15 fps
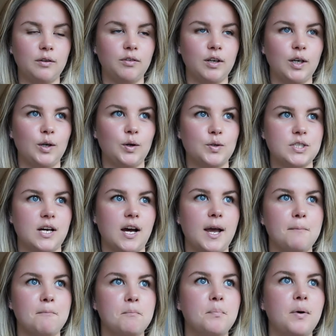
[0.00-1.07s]
really long
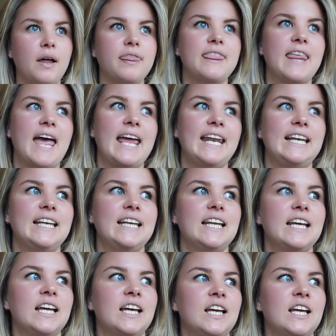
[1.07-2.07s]
time, but then